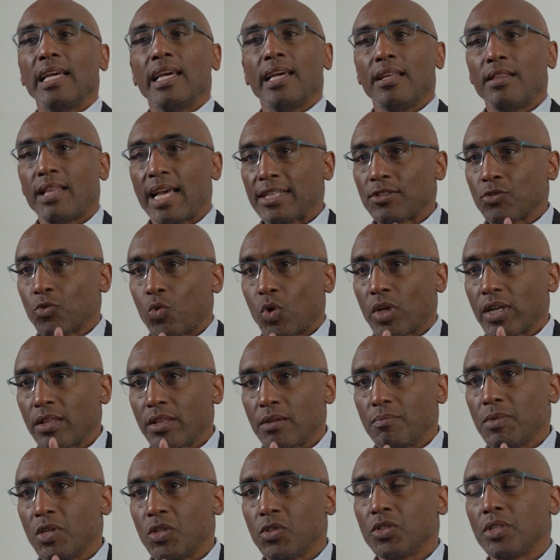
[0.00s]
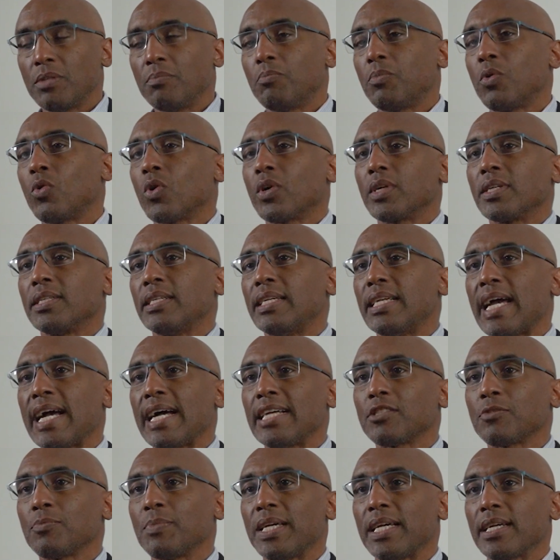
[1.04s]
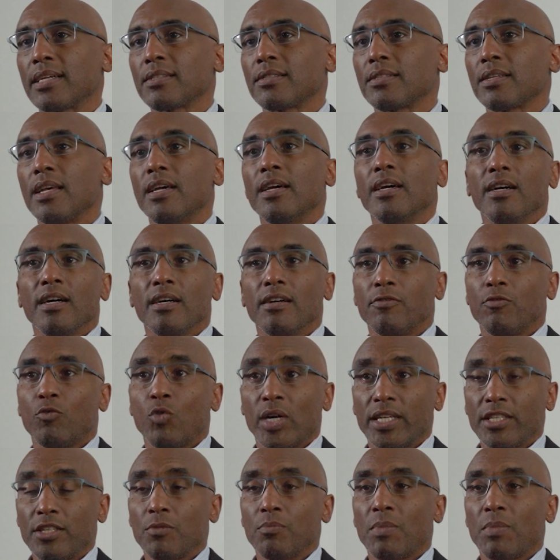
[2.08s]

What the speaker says: And that's one of the most important aspects of what you